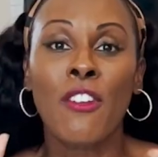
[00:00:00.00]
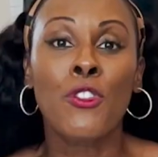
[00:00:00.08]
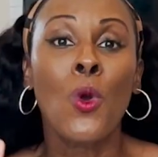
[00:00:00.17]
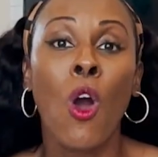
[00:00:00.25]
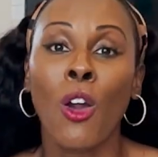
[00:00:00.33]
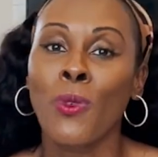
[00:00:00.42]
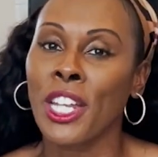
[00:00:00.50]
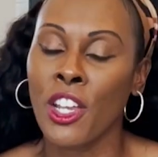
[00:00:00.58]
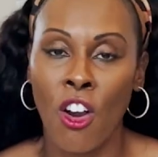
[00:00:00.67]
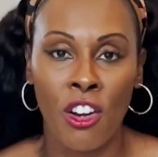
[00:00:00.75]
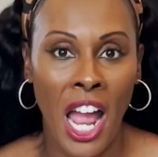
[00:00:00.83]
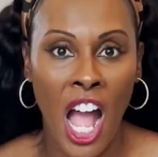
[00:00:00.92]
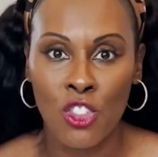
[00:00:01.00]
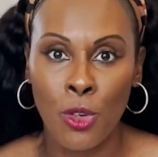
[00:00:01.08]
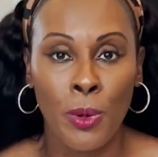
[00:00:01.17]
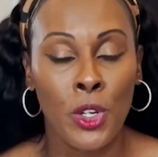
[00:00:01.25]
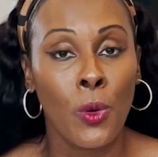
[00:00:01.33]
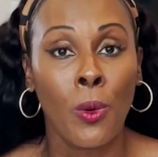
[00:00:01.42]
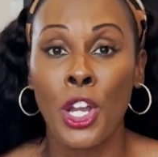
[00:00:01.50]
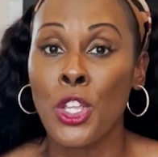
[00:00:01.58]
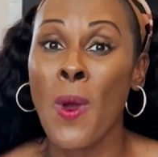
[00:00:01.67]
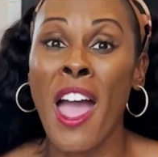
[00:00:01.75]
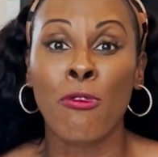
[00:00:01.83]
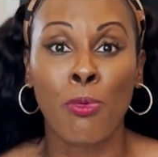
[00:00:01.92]
If you already are an entrepreneur and
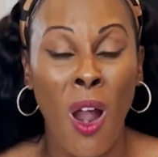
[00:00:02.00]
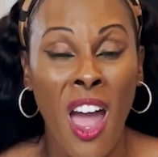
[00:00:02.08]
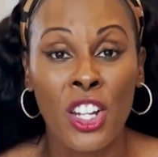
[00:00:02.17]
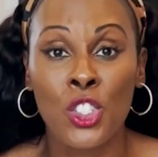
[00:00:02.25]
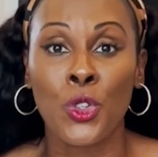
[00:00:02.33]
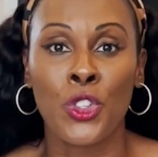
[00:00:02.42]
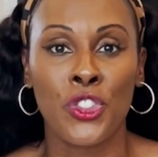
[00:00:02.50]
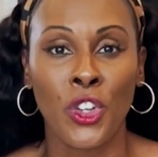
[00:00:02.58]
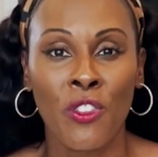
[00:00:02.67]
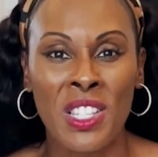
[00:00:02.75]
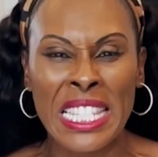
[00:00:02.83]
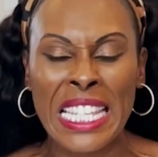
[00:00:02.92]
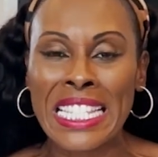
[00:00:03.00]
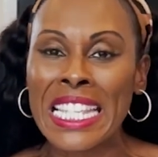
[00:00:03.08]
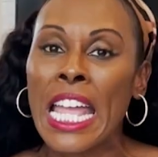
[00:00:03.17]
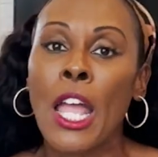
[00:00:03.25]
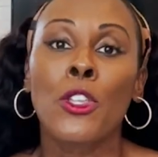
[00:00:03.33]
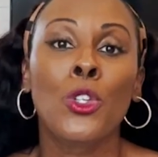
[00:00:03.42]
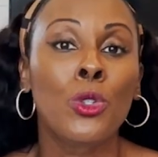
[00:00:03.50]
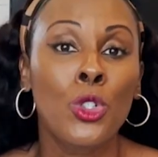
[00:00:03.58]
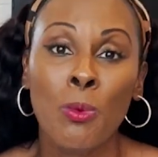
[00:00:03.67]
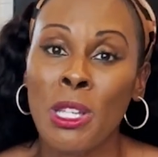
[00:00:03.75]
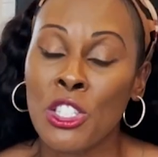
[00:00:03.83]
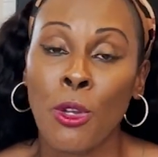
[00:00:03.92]
you have products or services,
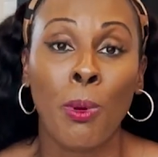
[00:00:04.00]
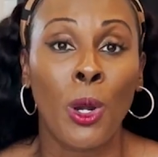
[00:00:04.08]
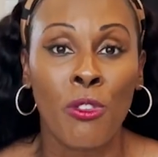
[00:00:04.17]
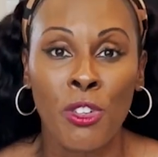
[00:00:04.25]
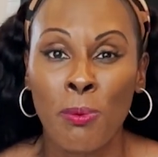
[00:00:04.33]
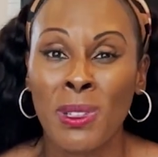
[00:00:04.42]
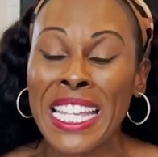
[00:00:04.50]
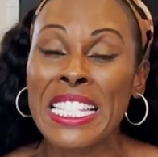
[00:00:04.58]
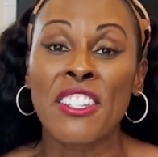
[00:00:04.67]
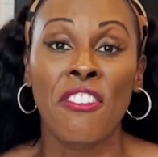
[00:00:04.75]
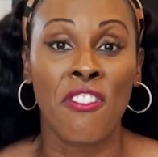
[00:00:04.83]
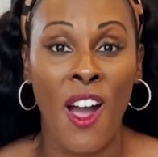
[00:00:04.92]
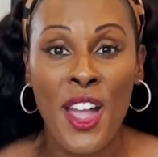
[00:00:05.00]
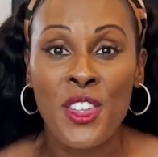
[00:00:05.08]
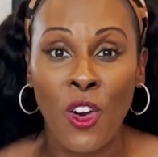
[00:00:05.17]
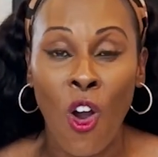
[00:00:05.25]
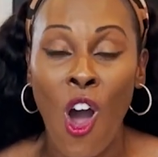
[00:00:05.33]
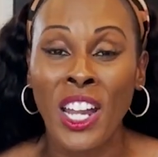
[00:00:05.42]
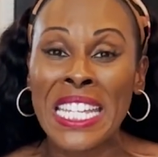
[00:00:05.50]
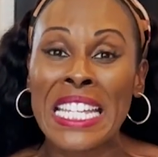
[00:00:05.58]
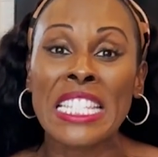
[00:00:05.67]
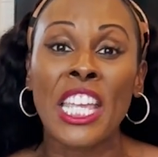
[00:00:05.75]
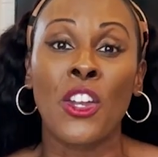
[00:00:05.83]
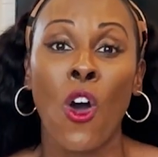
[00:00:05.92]
YouTube is the perfect place to find your
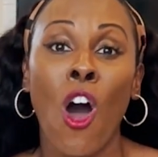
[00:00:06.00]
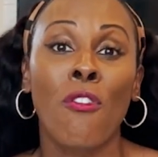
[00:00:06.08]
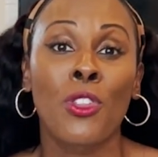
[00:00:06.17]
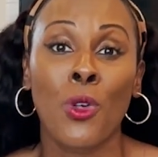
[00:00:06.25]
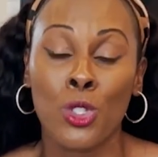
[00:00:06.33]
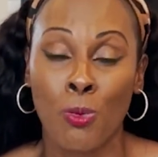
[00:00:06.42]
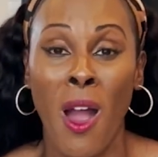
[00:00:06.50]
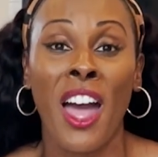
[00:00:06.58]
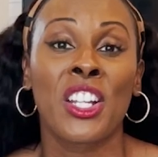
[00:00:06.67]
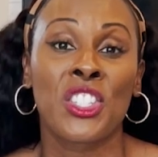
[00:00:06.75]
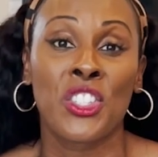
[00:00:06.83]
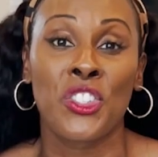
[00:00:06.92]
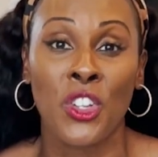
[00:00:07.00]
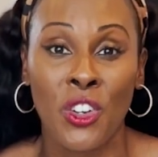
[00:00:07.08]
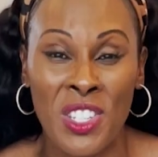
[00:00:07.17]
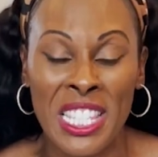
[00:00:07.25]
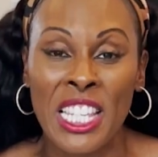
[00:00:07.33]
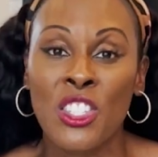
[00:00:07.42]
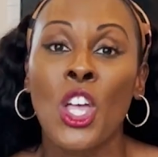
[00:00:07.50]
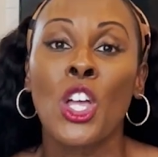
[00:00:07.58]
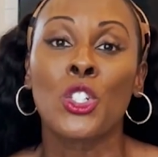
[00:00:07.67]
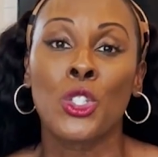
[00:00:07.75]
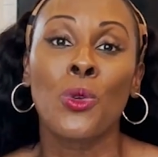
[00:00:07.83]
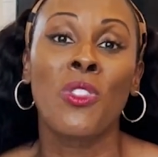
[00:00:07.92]
audience and offer those products and services
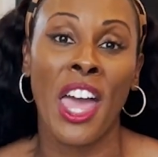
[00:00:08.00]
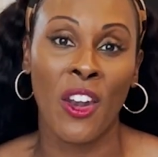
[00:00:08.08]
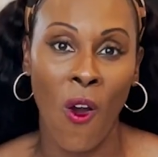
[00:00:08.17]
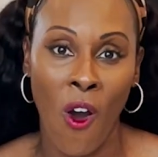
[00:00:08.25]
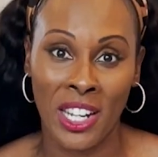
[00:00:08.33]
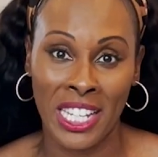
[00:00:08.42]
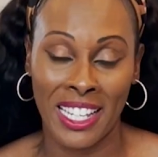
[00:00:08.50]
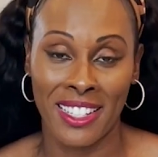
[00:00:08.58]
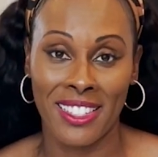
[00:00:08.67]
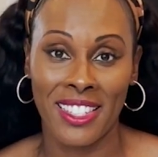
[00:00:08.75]
to that audience